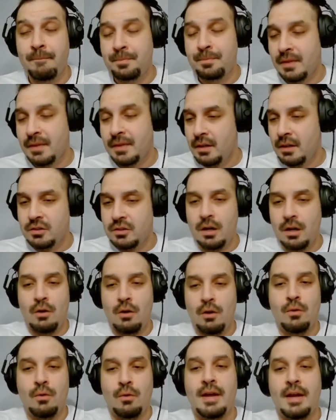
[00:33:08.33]
So
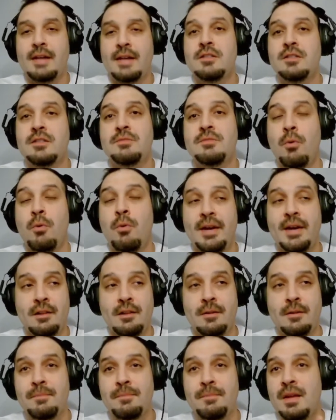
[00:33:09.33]
as a spoiler,
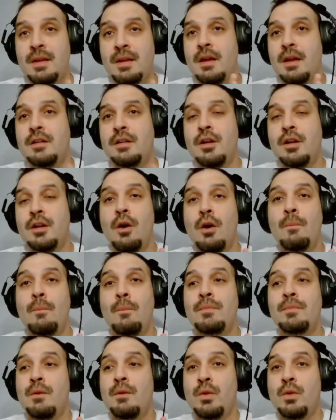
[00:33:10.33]
you know,
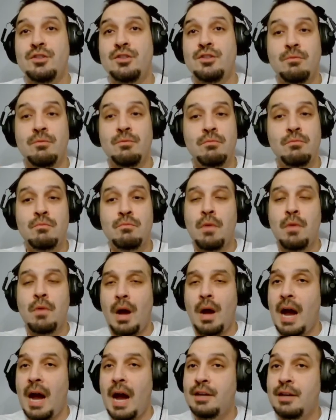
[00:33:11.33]
which I
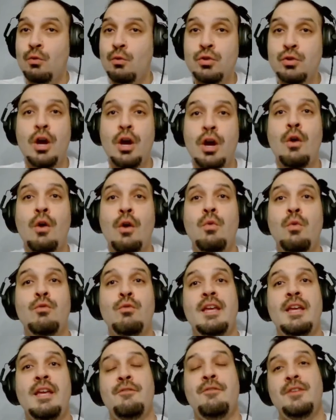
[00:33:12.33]
don't know if
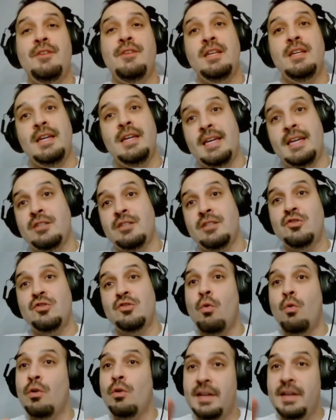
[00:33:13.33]
he is or
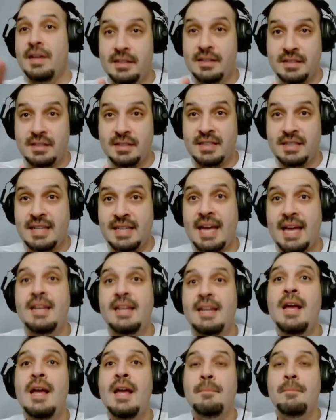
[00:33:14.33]
isn't dead,
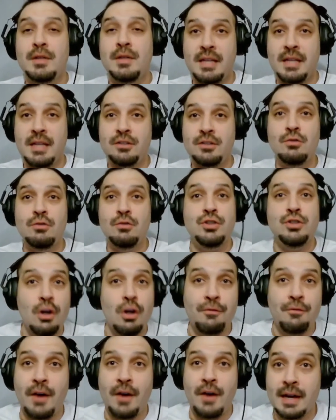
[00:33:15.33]
but they do show
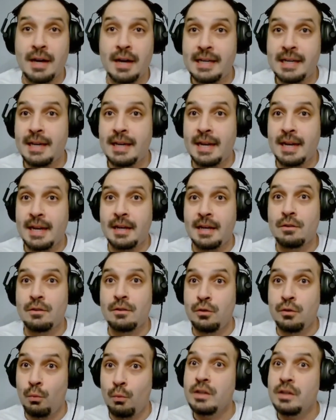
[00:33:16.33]
Foggy
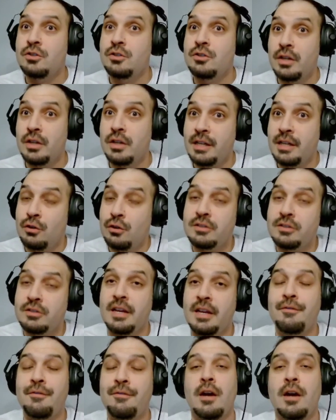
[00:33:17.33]
which it looks like
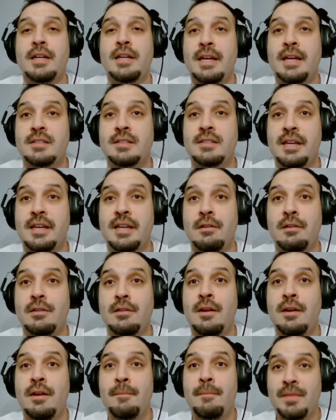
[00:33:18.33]
Foggy gets killed
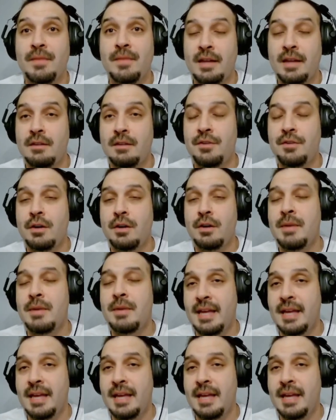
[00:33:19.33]
at the very beginning.